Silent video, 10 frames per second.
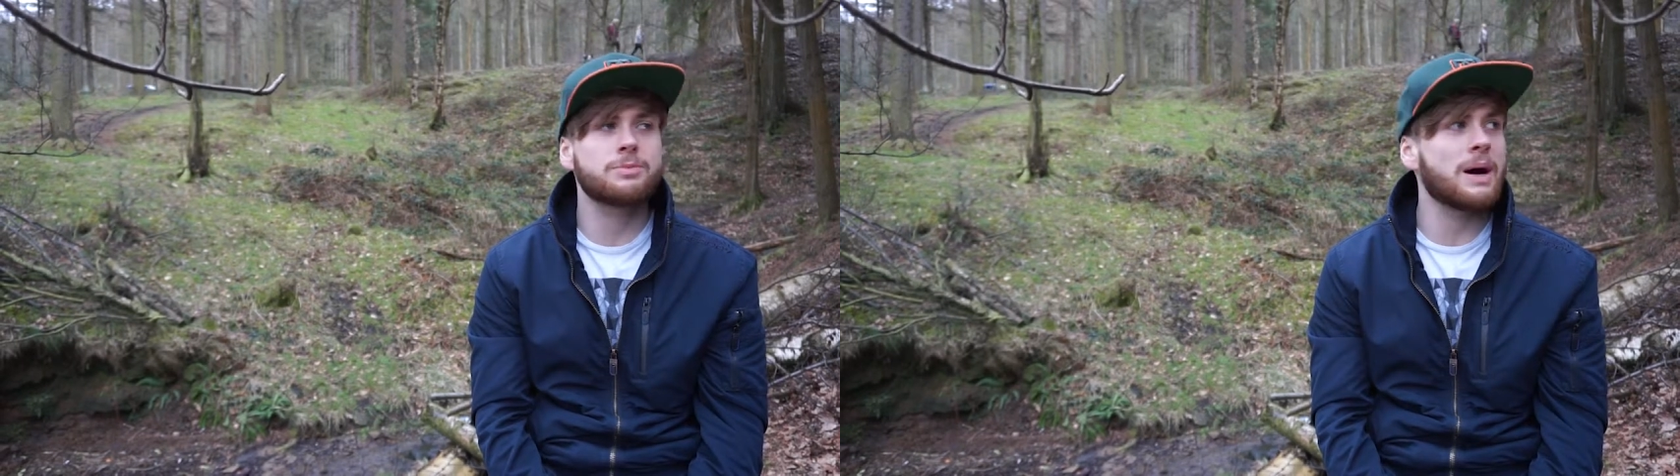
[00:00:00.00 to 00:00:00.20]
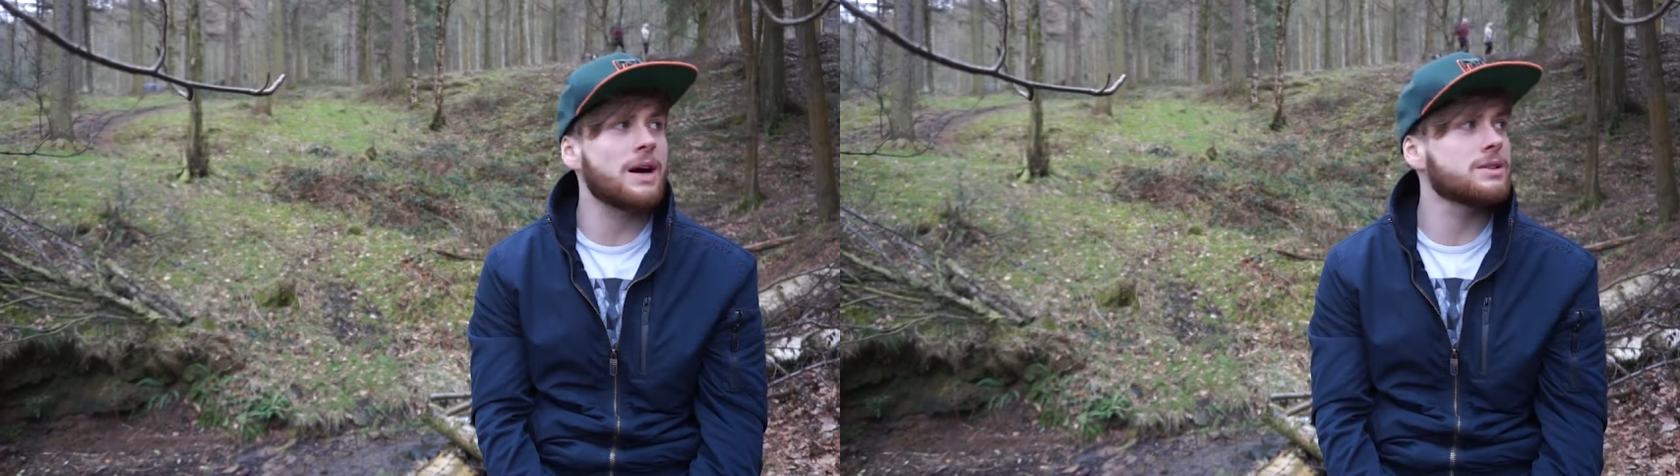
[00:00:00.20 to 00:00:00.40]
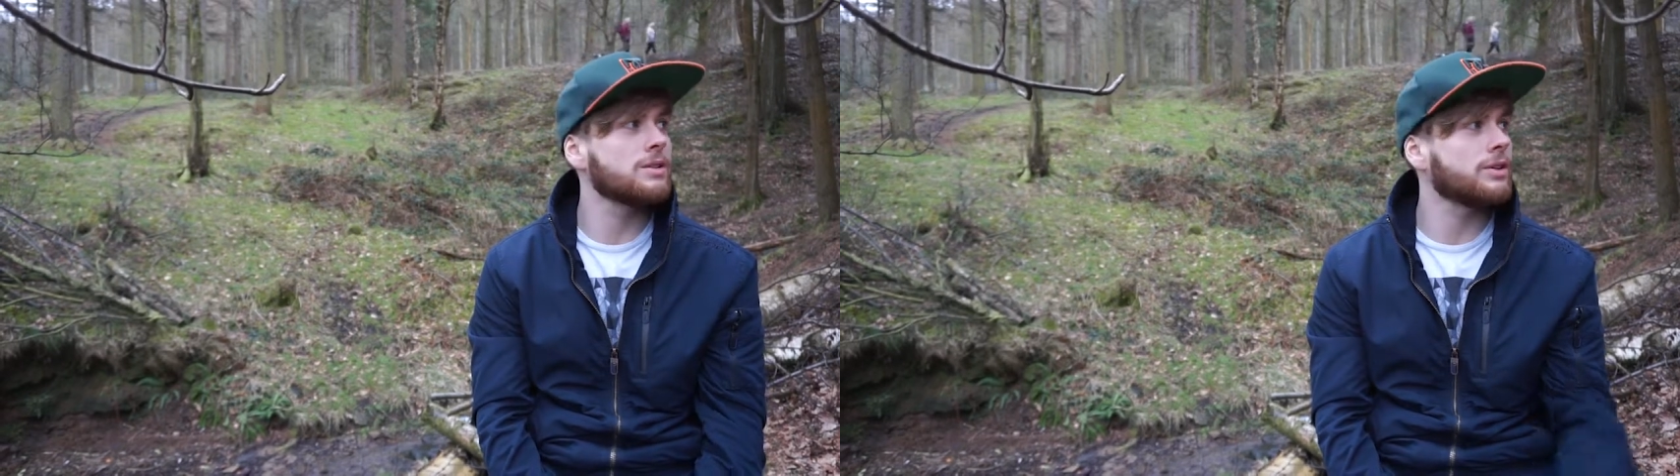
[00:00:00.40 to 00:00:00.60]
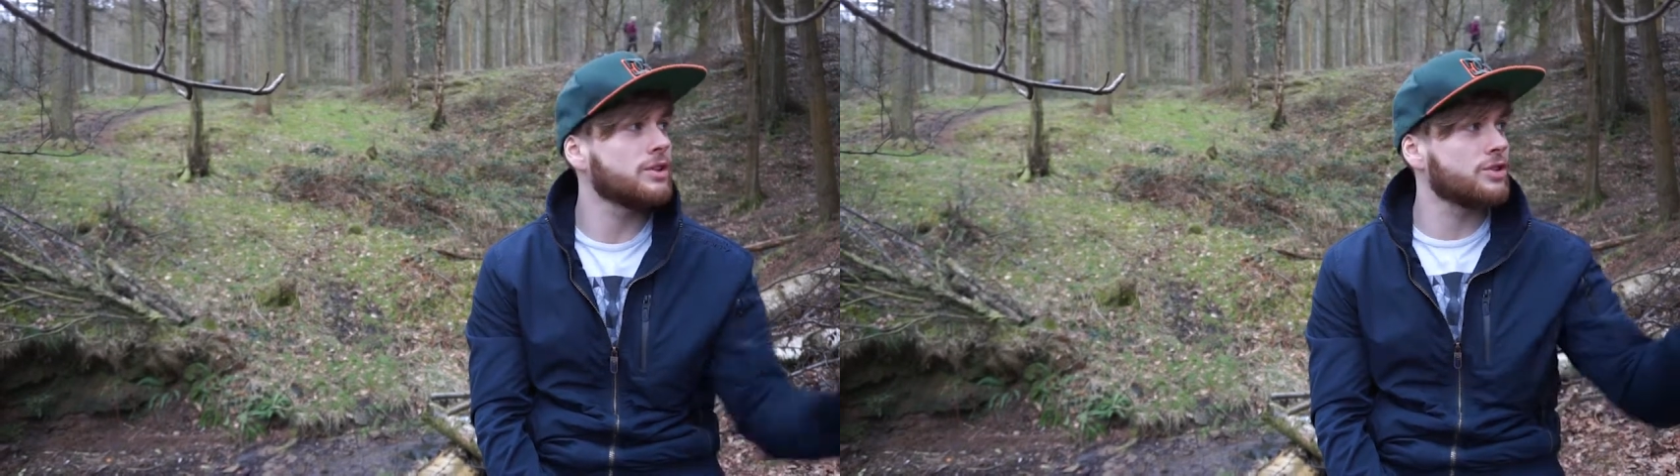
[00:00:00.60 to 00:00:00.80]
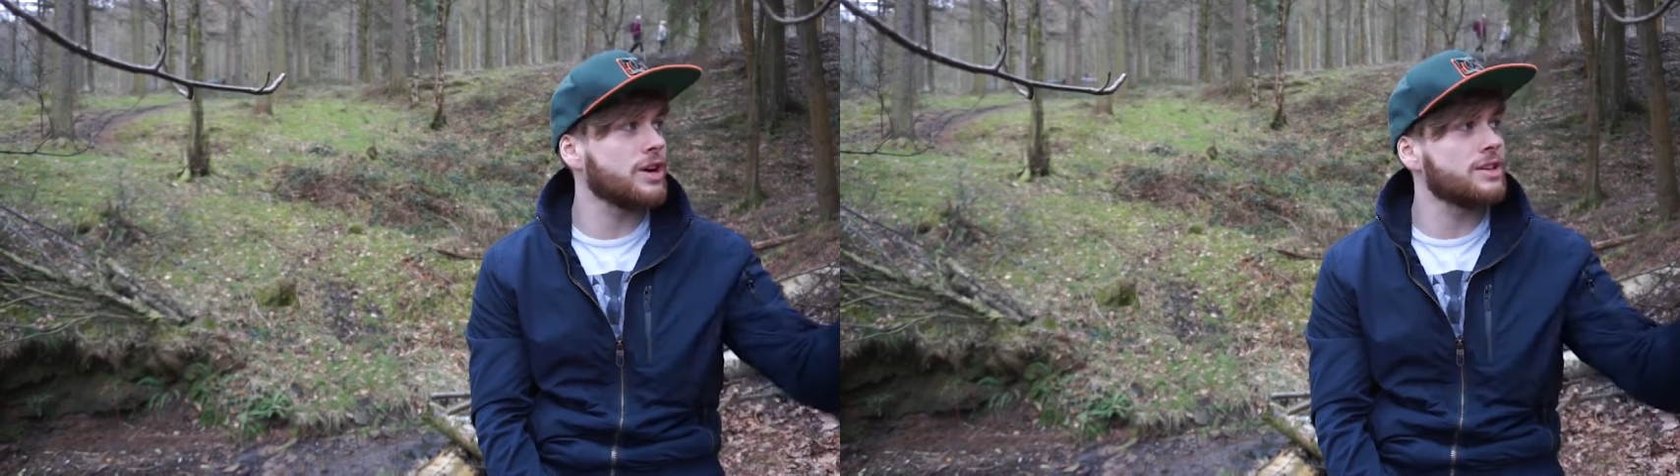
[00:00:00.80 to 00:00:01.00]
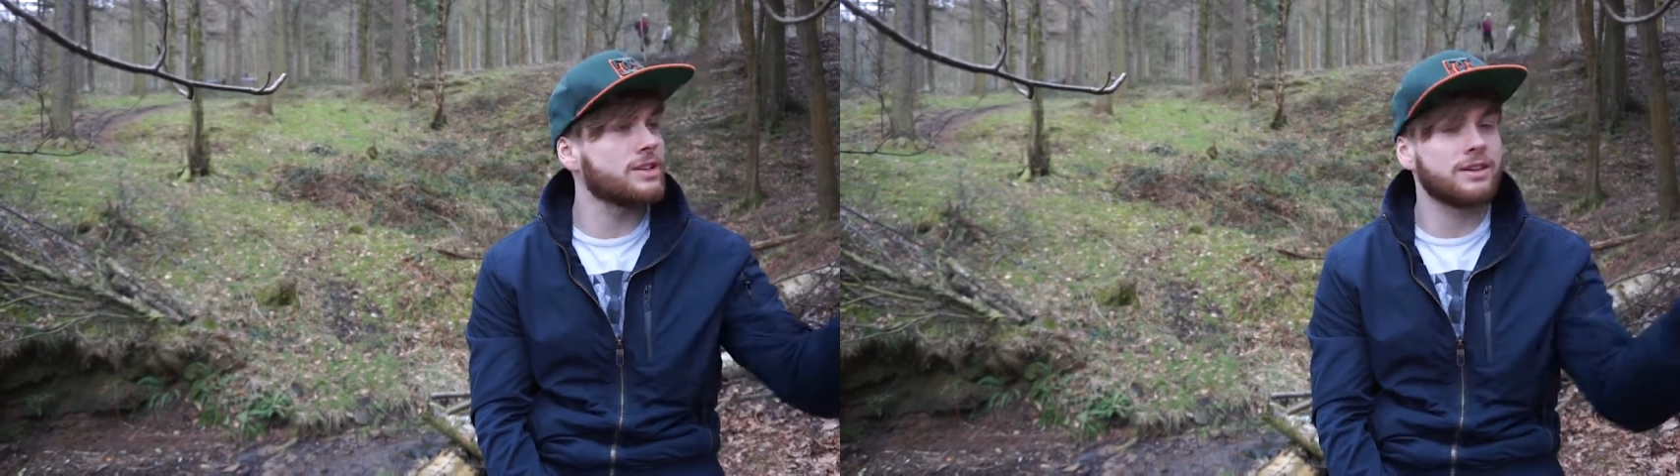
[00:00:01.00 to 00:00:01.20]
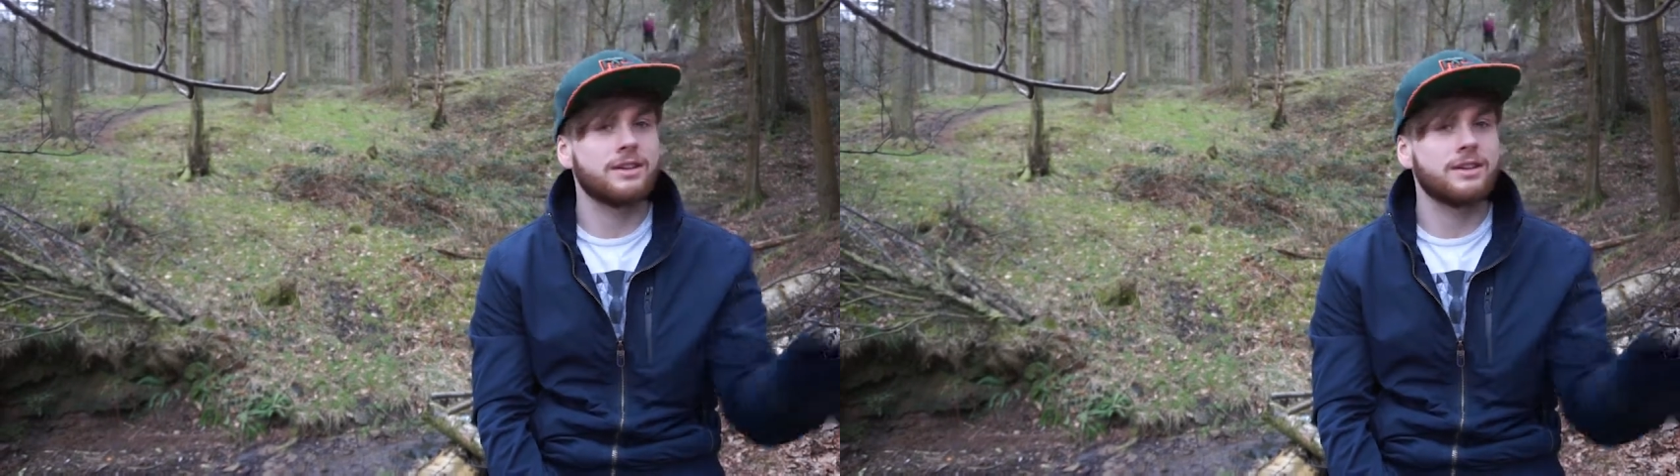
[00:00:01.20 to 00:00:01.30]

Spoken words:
Pass. Look at the trees.